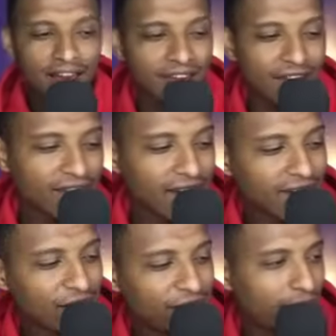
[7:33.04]
Yeah, yeah,
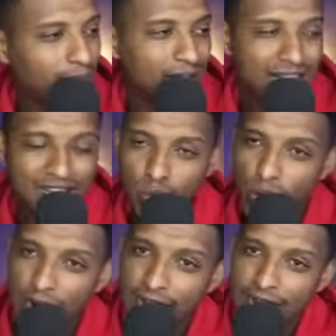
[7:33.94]
yeah, family. It is
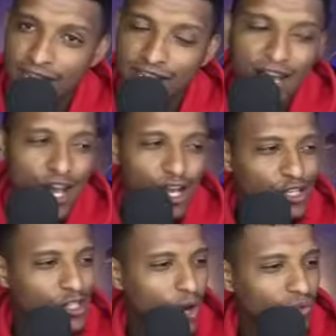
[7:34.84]
what it is.
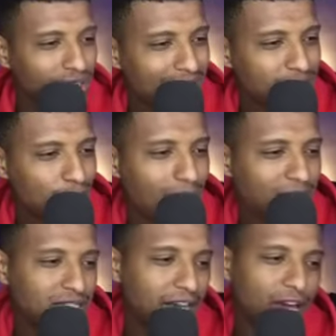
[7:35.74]
So the next
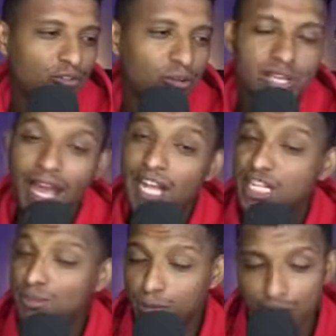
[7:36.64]
match is again from the
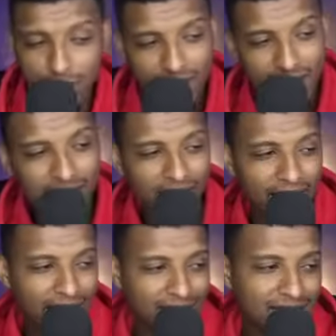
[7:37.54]
Egypt Premier League,
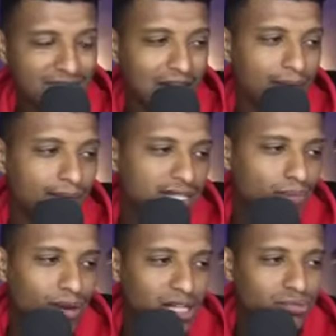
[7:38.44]
and this time it is the
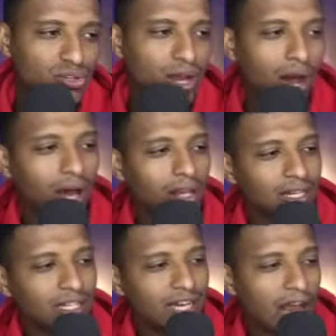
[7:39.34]
match between Al
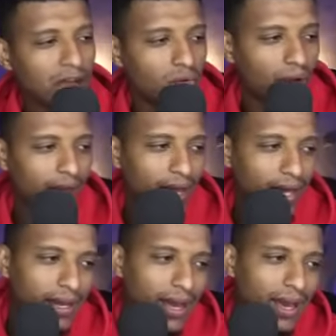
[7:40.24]
hilal Cairo
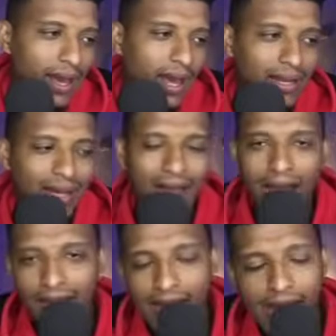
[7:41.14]
and El
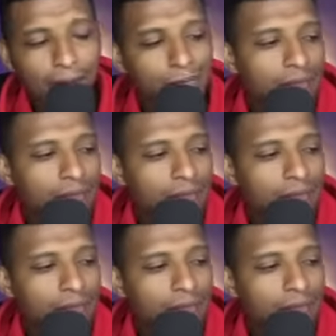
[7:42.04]
Dakhleya.